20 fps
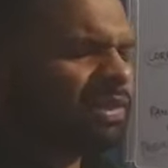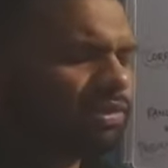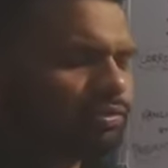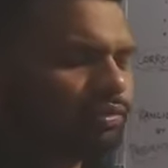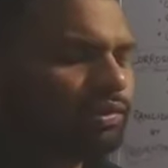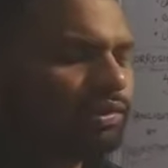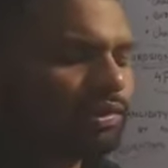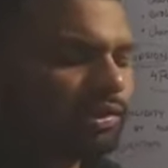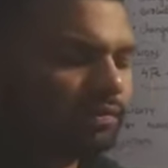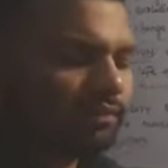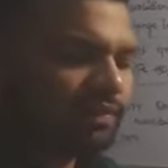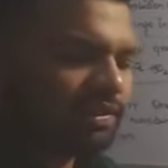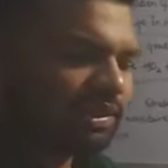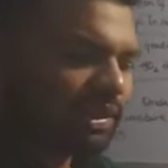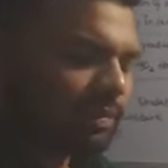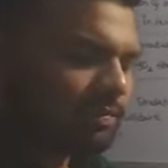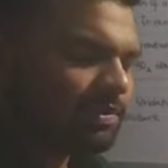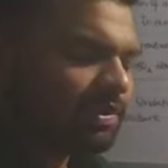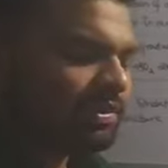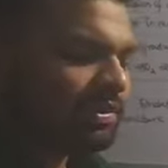Majority
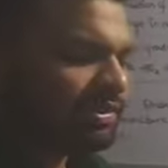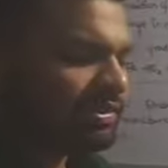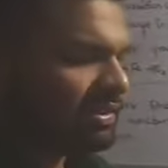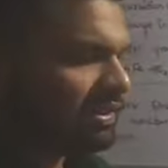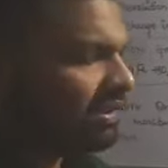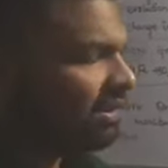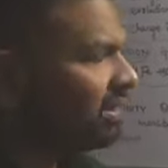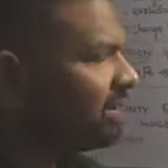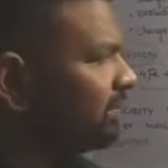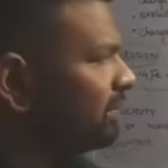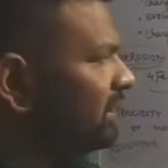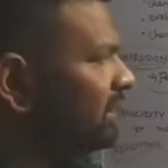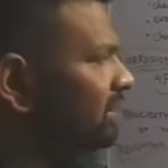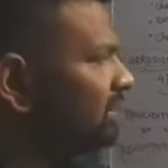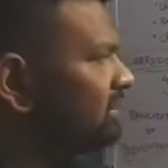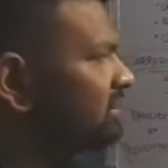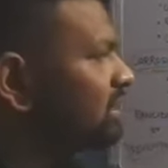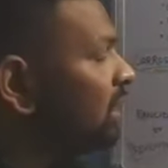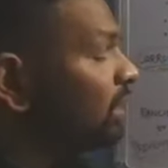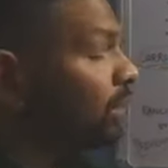of the times it is seen in
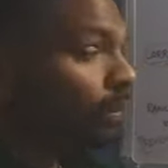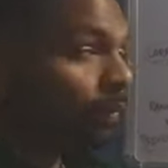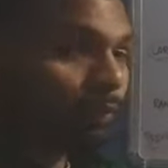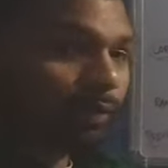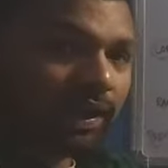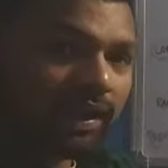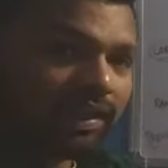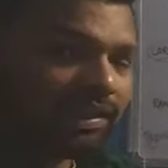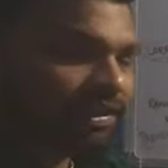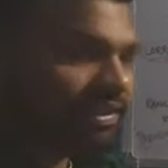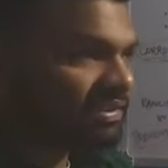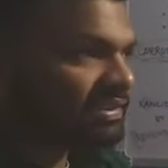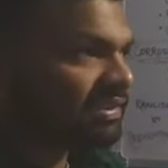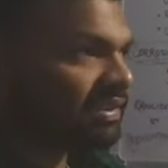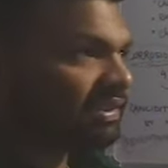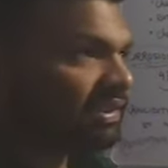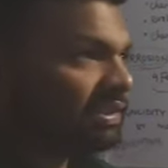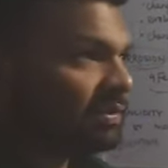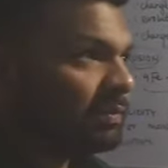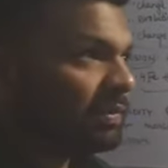metals. Why it
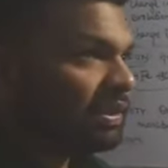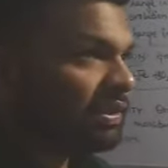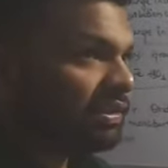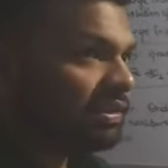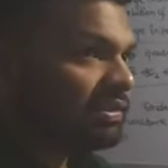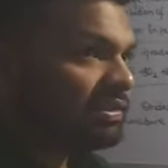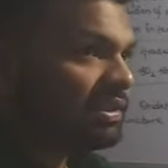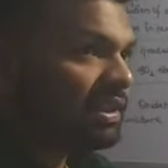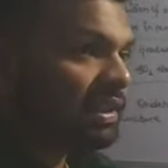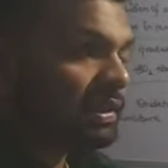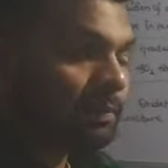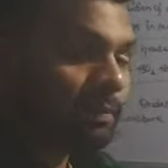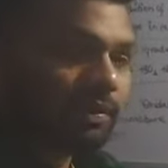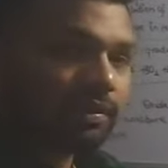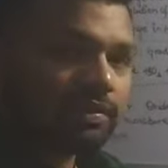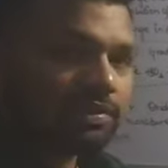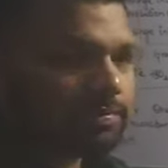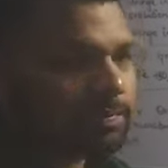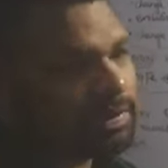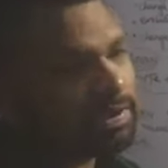is seen in metals?
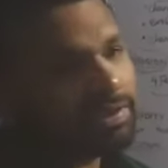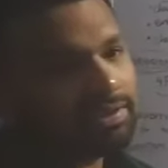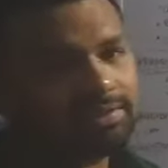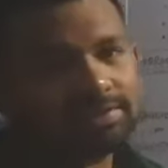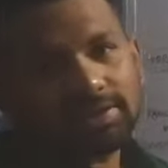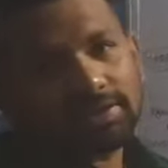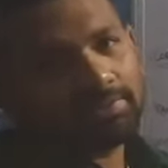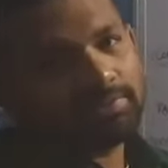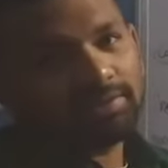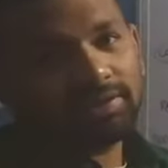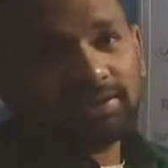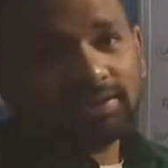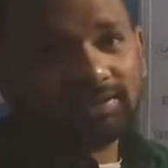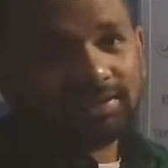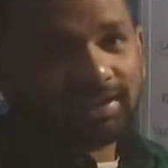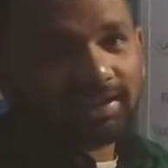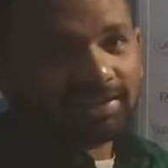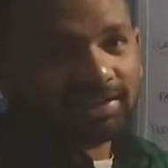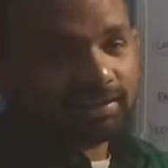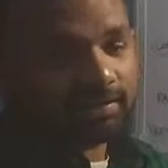Because metals are
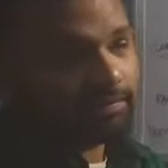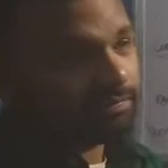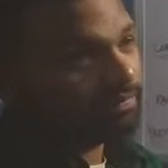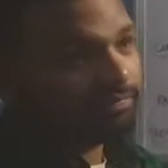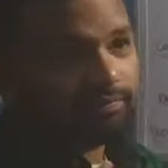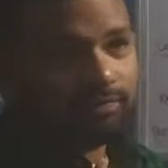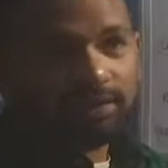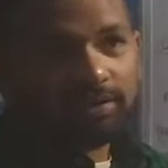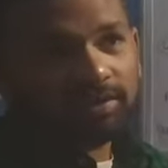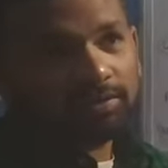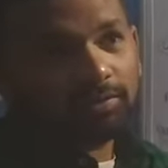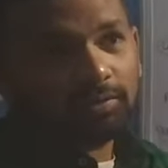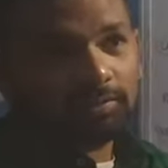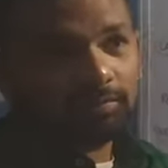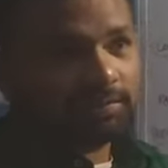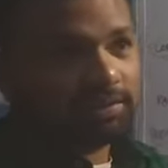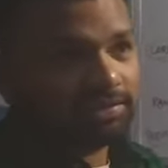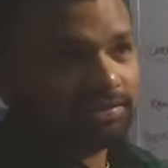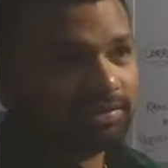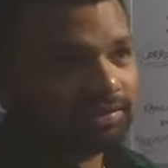very reactive. Very
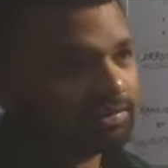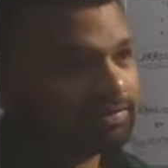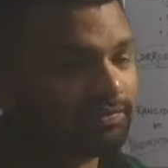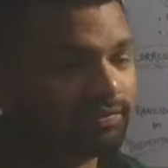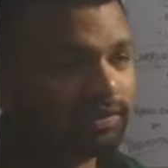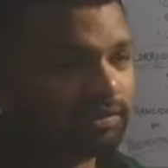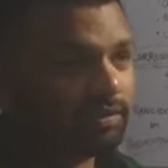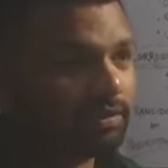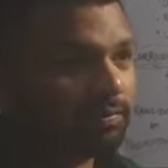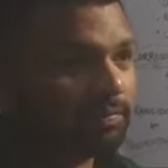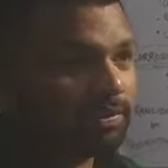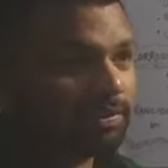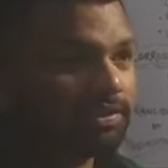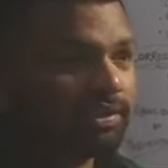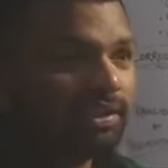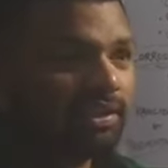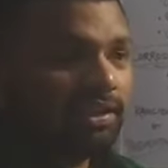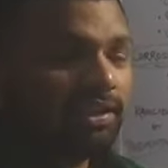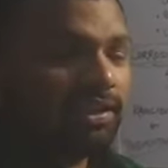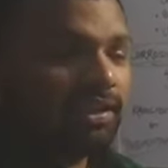obvious. It's very
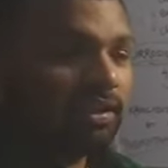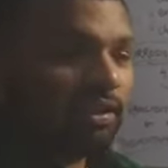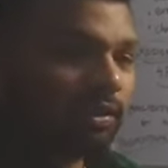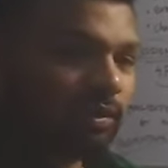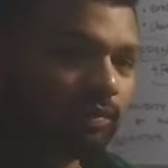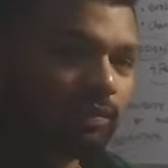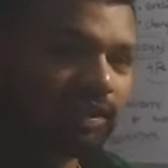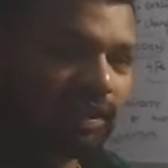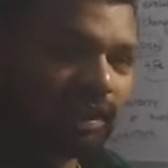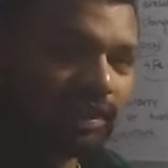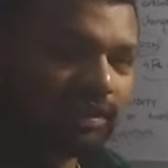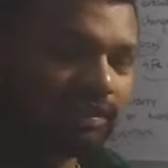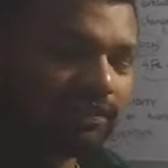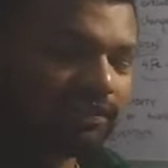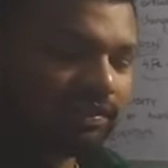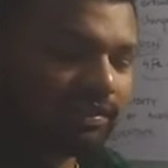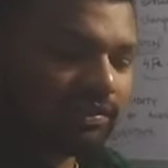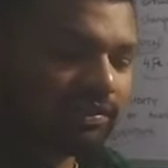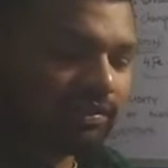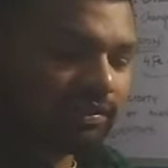obvious. How
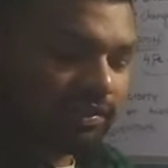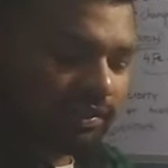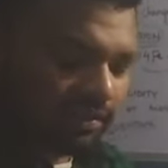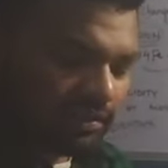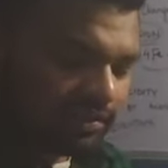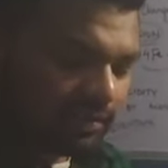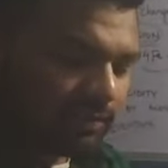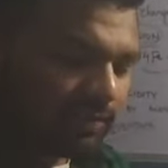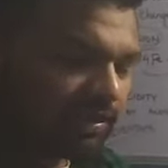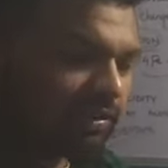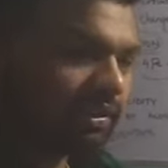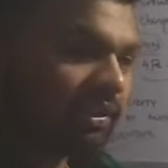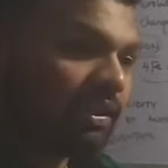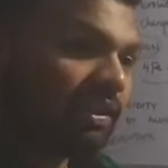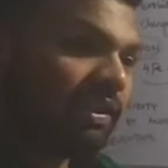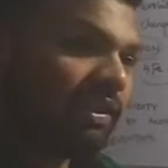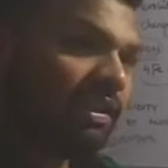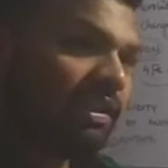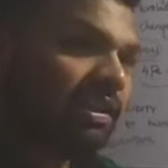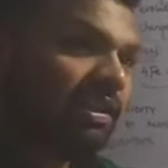reactive it is a
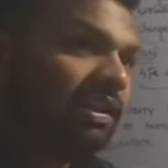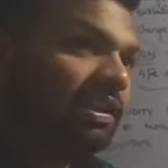metal?